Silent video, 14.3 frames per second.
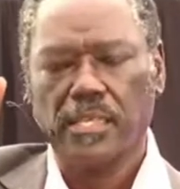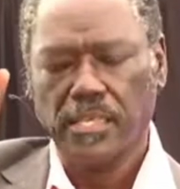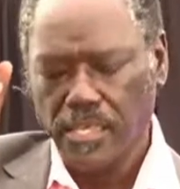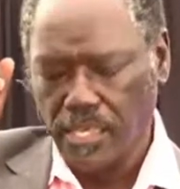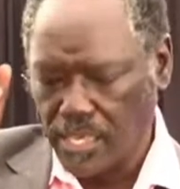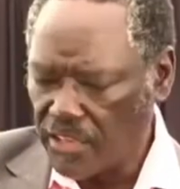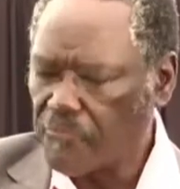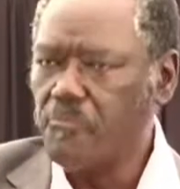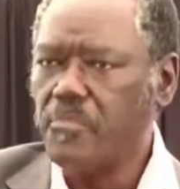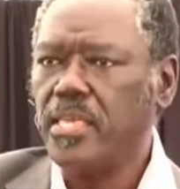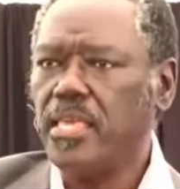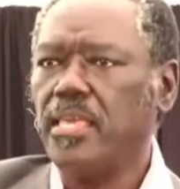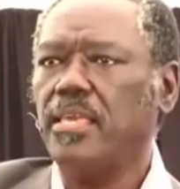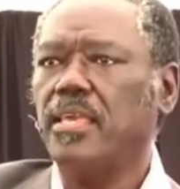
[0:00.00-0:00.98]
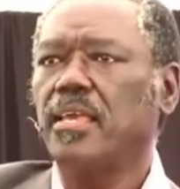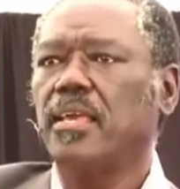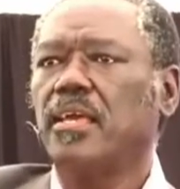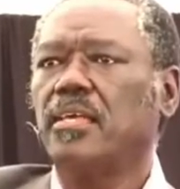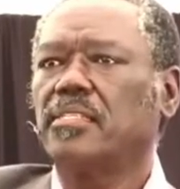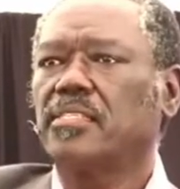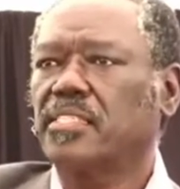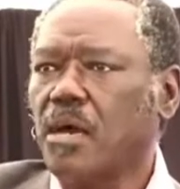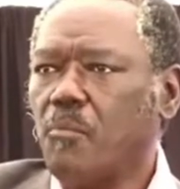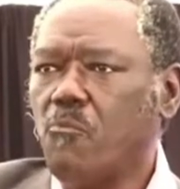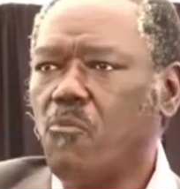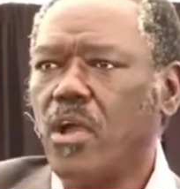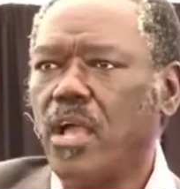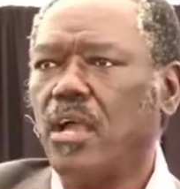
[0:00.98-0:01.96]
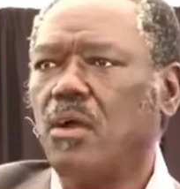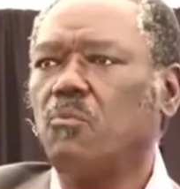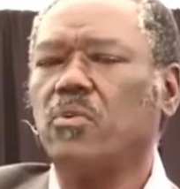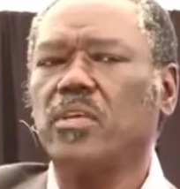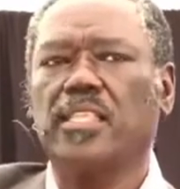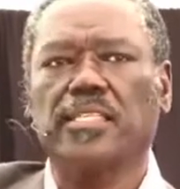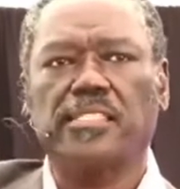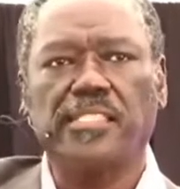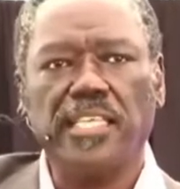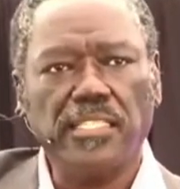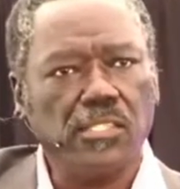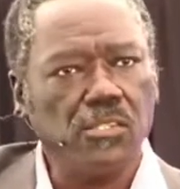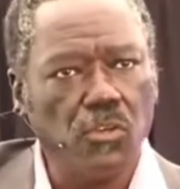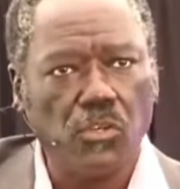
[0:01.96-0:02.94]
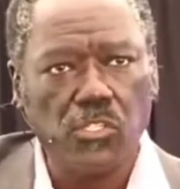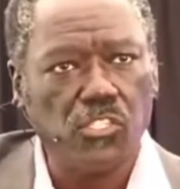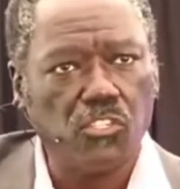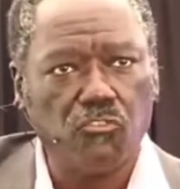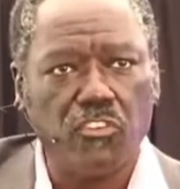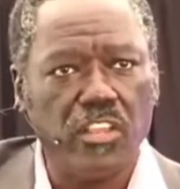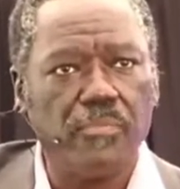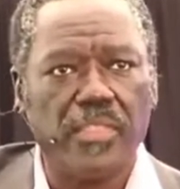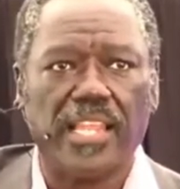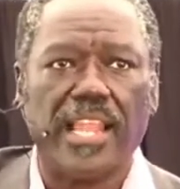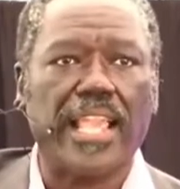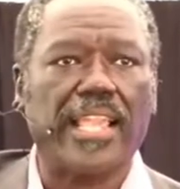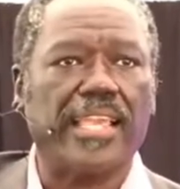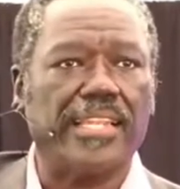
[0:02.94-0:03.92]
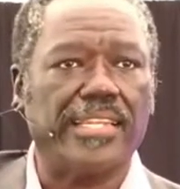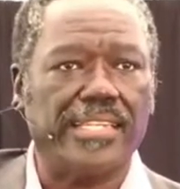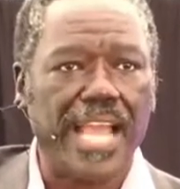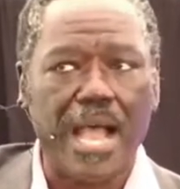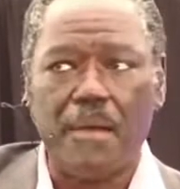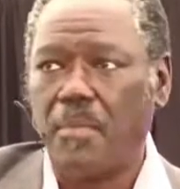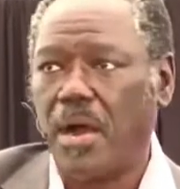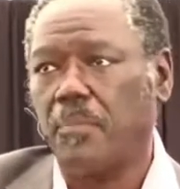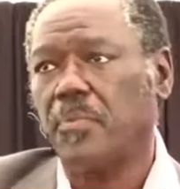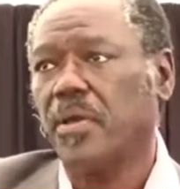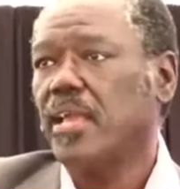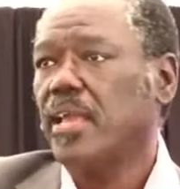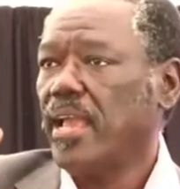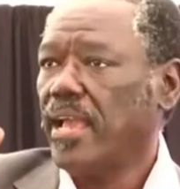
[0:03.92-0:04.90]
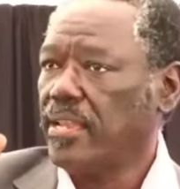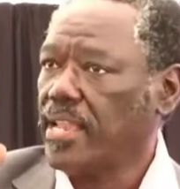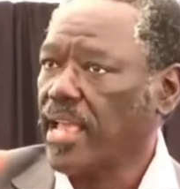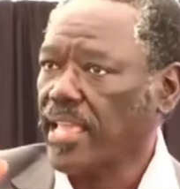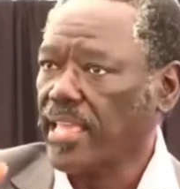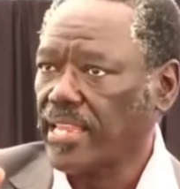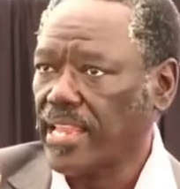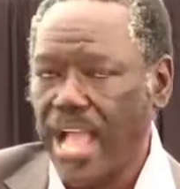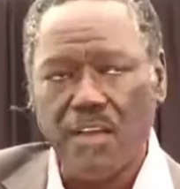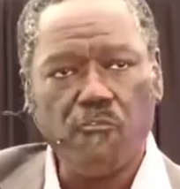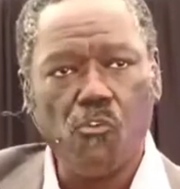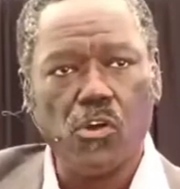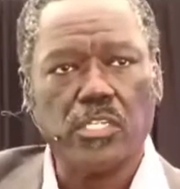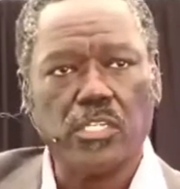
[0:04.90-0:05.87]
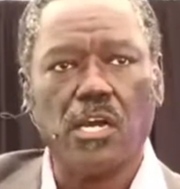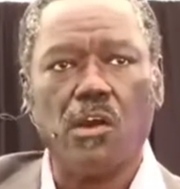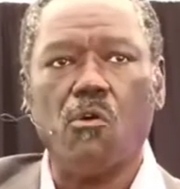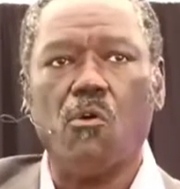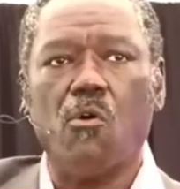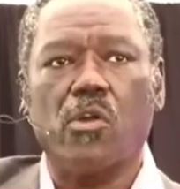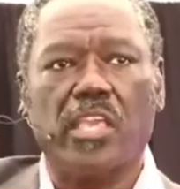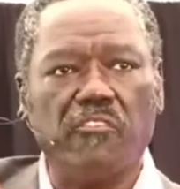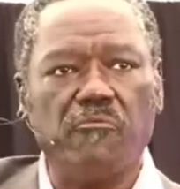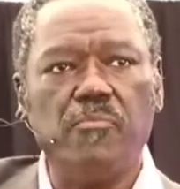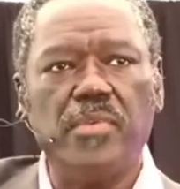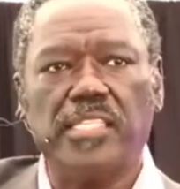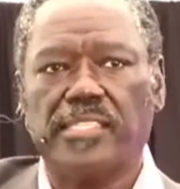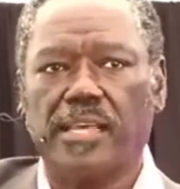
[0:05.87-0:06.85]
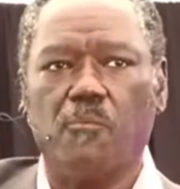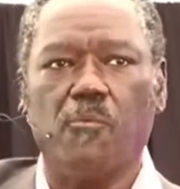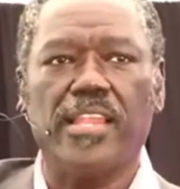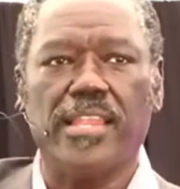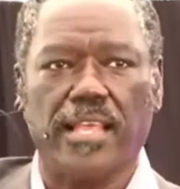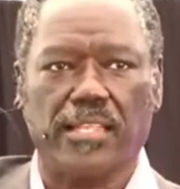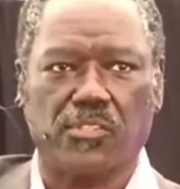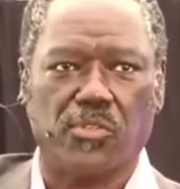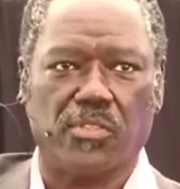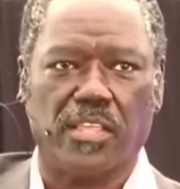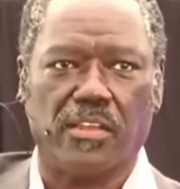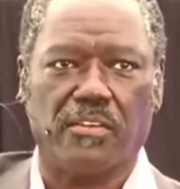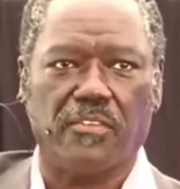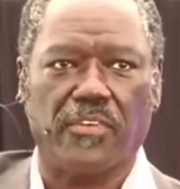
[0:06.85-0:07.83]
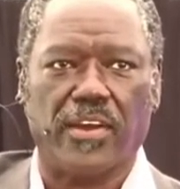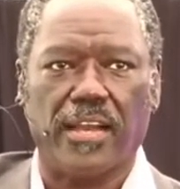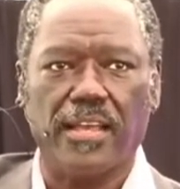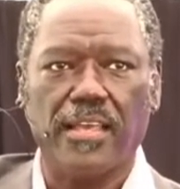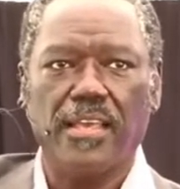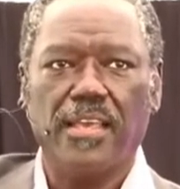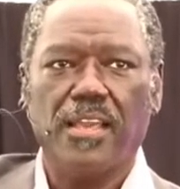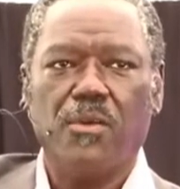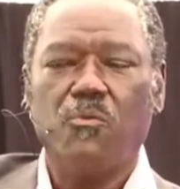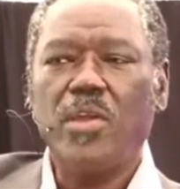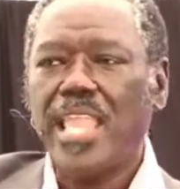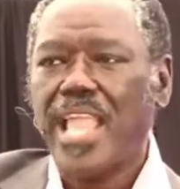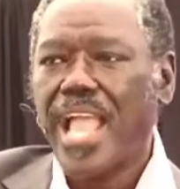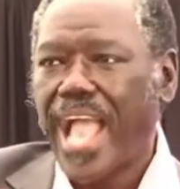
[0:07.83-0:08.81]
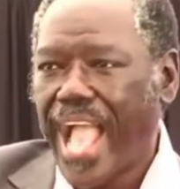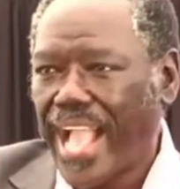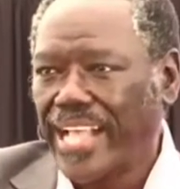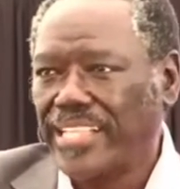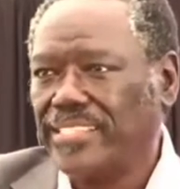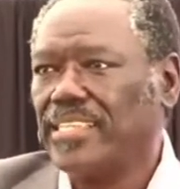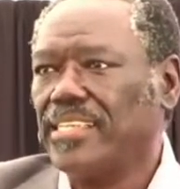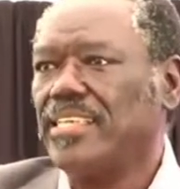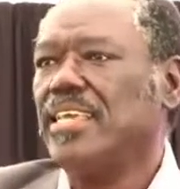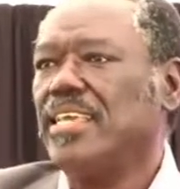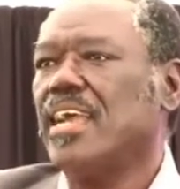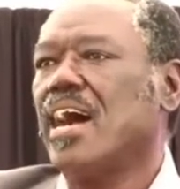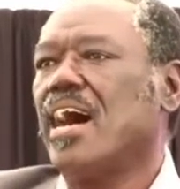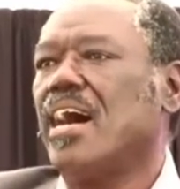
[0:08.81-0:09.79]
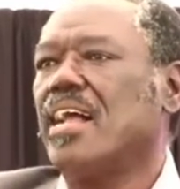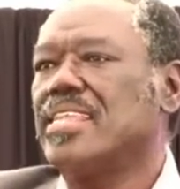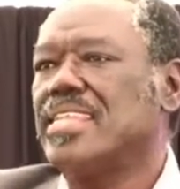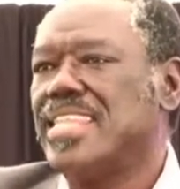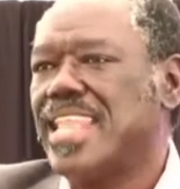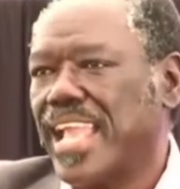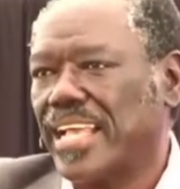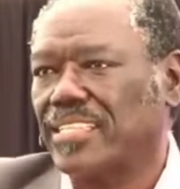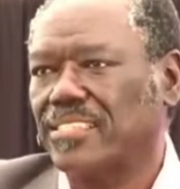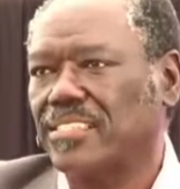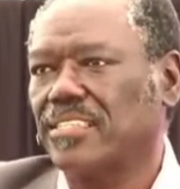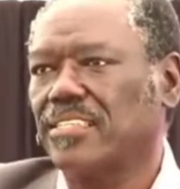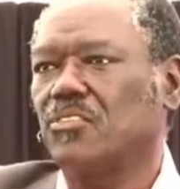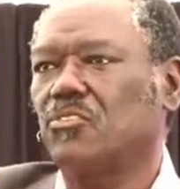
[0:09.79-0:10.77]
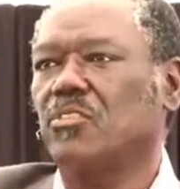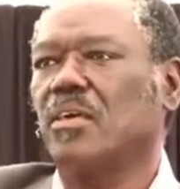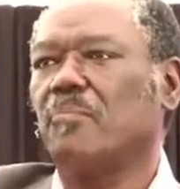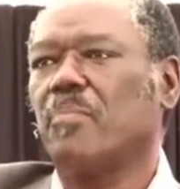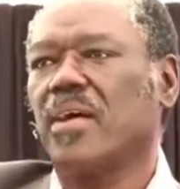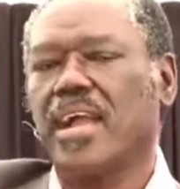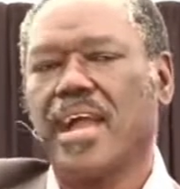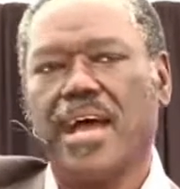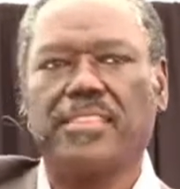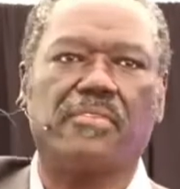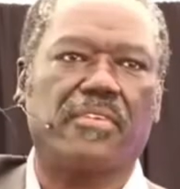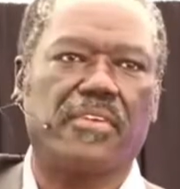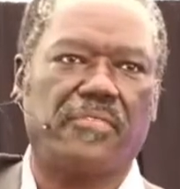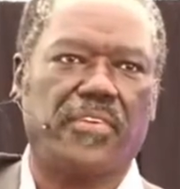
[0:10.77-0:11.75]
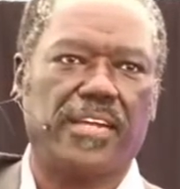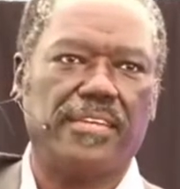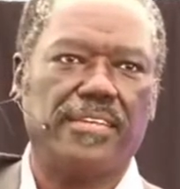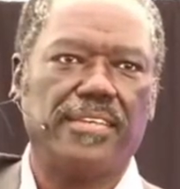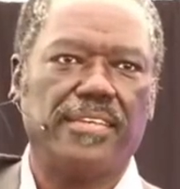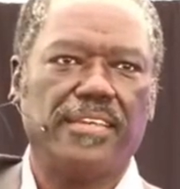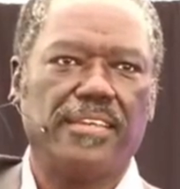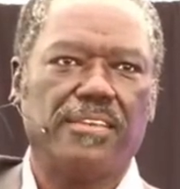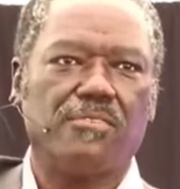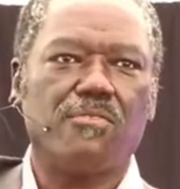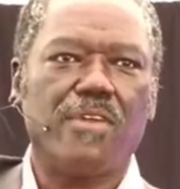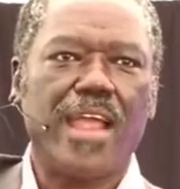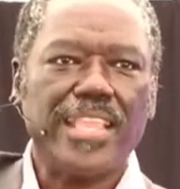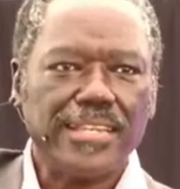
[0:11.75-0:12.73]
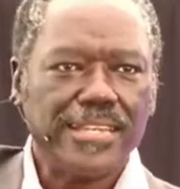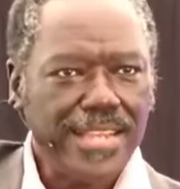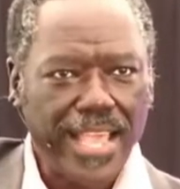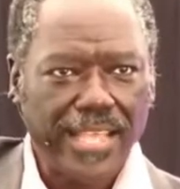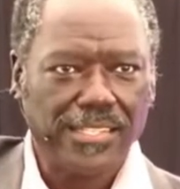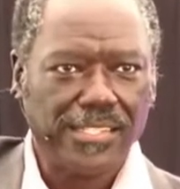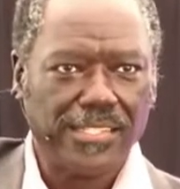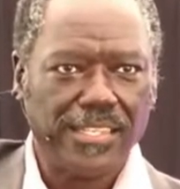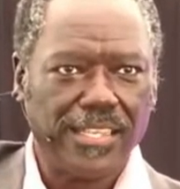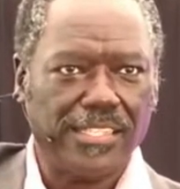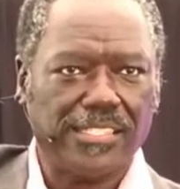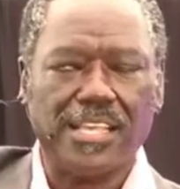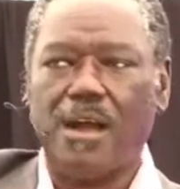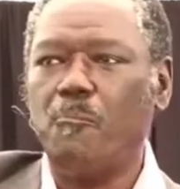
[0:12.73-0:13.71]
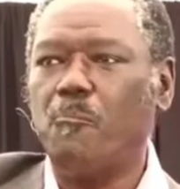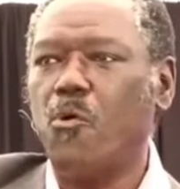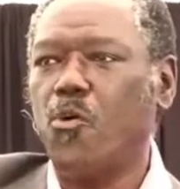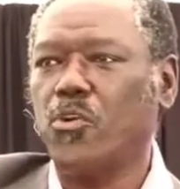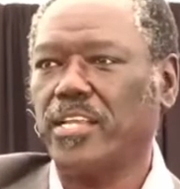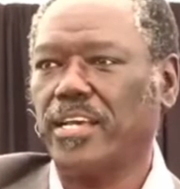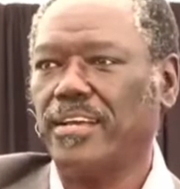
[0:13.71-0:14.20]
give me somewhere with a seasonal stream that I can dam up and I can have water, or give me somewhere next to the river. We actually are next to the Bagadi River, right next. It's our border.